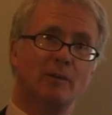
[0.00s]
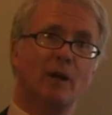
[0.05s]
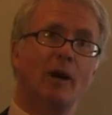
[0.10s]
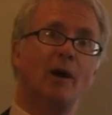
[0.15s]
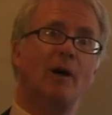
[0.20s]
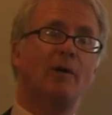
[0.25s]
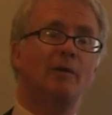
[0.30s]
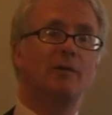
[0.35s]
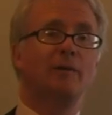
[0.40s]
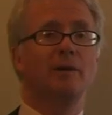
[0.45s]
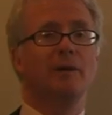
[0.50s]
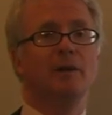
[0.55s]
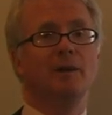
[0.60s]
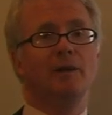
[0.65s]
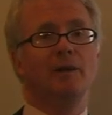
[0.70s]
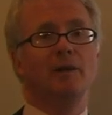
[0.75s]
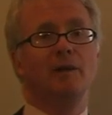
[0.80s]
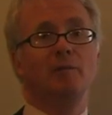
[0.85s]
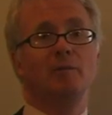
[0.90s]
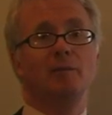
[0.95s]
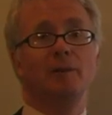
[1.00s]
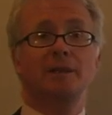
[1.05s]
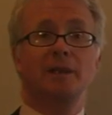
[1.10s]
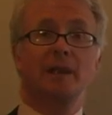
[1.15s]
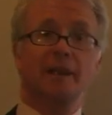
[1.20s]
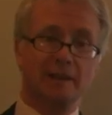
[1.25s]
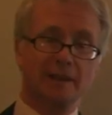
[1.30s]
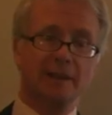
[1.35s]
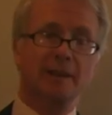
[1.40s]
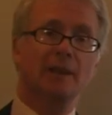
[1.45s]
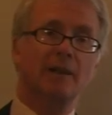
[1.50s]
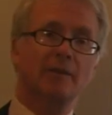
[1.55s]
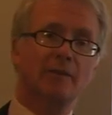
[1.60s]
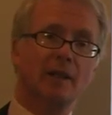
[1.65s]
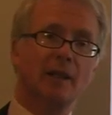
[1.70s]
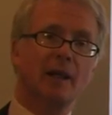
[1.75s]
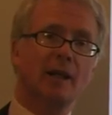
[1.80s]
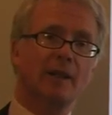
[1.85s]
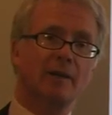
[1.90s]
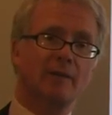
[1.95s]
of protecting other
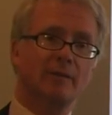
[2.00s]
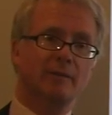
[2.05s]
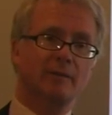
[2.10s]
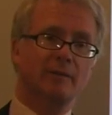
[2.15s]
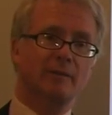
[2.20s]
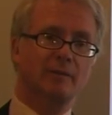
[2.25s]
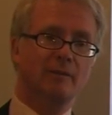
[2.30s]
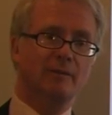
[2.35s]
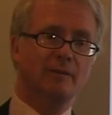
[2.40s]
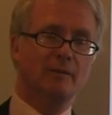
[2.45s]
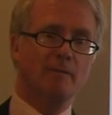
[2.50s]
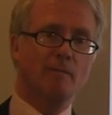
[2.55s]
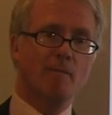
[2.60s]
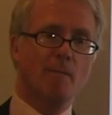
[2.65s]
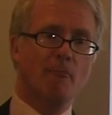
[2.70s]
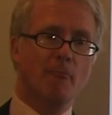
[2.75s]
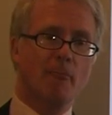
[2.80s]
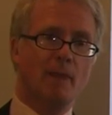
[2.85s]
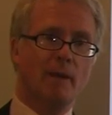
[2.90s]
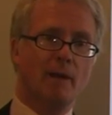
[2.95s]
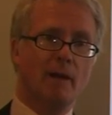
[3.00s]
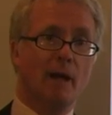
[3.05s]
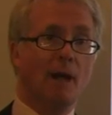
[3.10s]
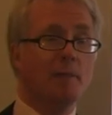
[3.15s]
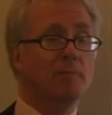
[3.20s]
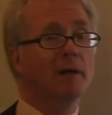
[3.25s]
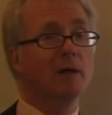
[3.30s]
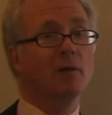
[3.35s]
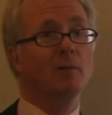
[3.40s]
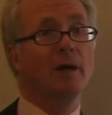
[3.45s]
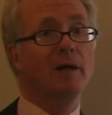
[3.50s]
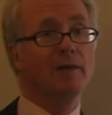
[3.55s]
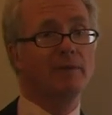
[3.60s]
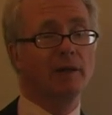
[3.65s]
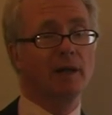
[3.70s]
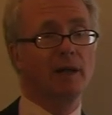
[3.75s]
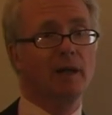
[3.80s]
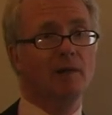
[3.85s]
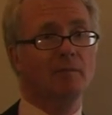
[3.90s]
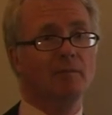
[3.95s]
life. A big wave
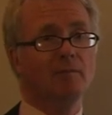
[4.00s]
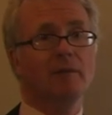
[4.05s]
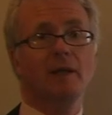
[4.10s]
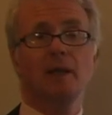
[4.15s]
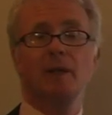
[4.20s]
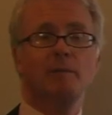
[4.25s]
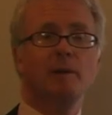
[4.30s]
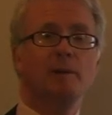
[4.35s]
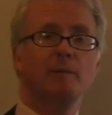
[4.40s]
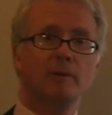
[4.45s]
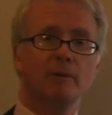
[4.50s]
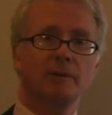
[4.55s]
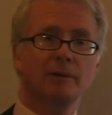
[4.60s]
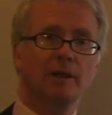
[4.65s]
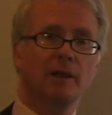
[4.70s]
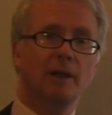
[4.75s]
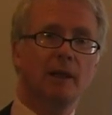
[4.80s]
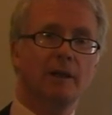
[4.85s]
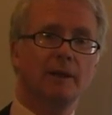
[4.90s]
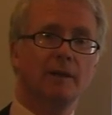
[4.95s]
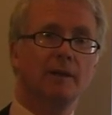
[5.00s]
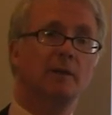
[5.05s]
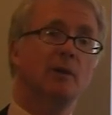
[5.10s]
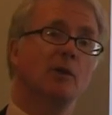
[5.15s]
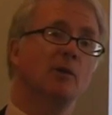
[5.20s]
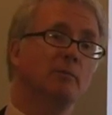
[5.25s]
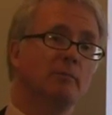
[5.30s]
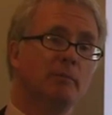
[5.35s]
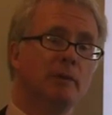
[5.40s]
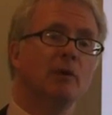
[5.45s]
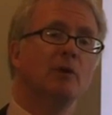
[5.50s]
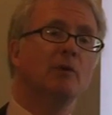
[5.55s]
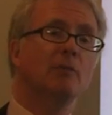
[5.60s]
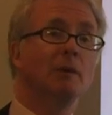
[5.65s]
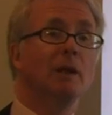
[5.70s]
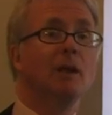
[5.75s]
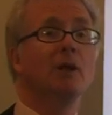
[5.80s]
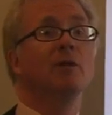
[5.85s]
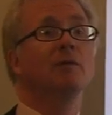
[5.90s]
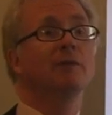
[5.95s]
came, many people died, don't build
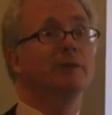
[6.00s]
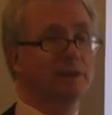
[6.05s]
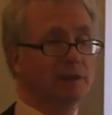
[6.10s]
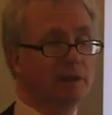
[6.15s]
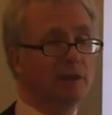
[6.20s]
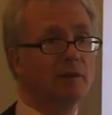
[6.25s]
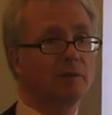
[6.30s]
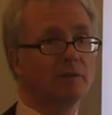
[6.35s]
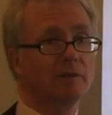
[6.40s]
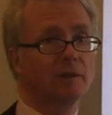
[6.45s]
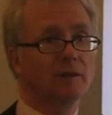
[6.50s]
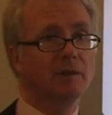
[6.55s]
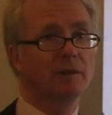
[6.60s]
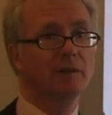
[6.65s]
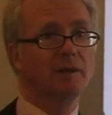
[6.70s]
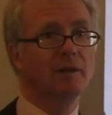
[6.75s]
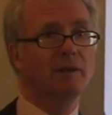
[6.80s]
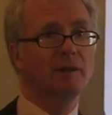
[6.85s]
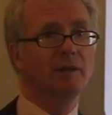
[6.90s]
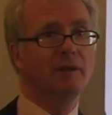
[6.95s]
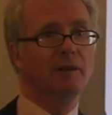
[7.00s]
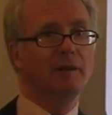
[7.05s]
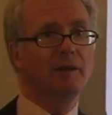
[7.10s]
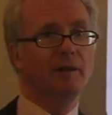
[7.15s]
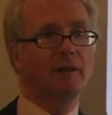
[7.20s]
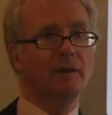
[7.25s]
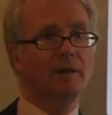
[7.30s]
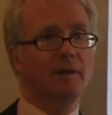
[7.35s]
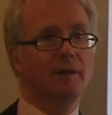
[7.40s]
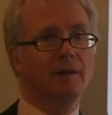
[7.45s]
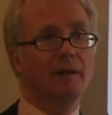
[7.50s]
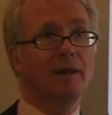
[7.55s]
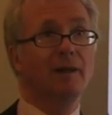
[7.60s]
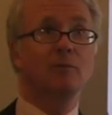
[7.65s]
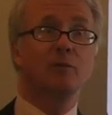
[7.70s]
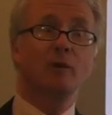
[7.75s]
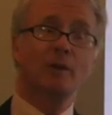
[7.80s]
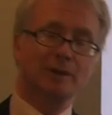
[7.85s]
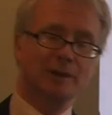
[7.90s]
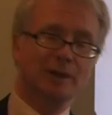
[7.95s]
below the stone.
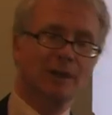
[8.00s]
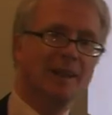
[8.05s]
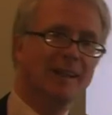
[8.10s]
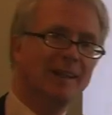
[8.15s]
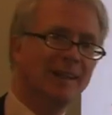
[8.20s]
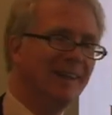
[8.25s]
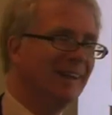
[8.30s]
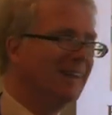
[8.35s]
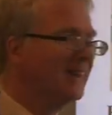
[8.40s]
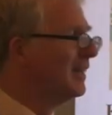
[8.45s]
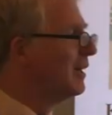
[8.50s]
Unfortunately,